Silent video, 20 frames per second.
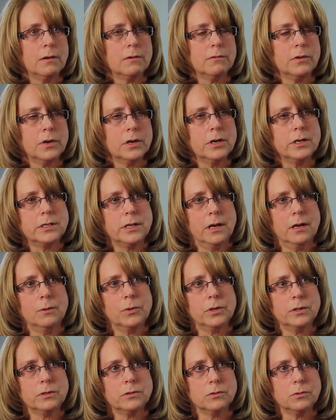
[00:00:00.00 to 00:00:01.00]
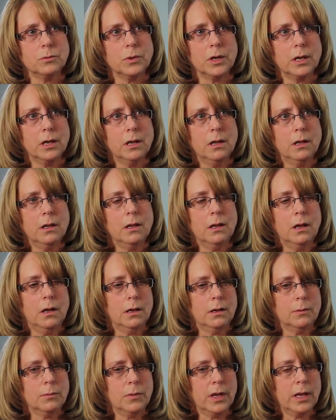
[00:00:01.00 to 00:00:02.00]
they're very time consuming.
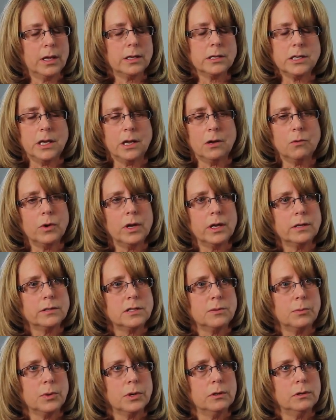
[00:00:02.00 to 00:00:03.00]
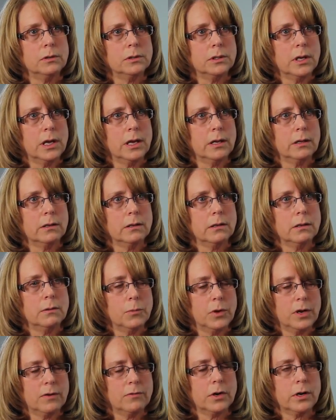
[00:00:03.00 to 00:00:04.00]
They can take weeks to build, and
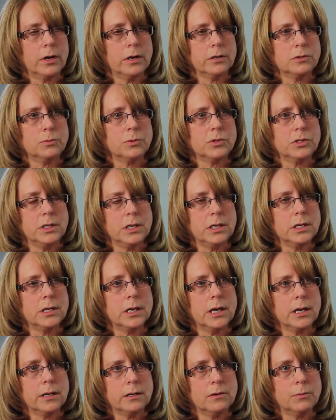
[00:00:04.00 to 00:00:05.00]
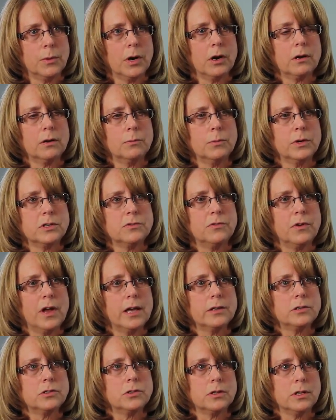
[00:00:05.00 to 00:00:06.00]
one of our customers needed to get to market much
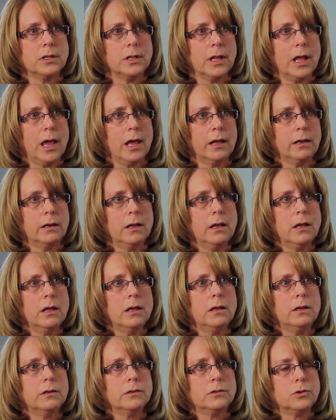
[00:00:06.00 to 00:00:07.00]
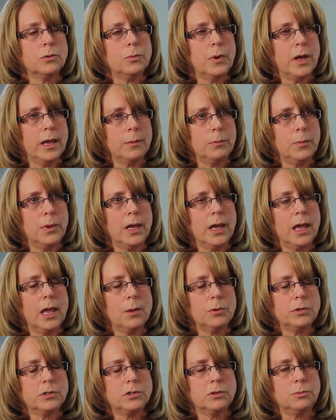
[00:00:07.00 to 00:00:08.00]
faster than that. So by being able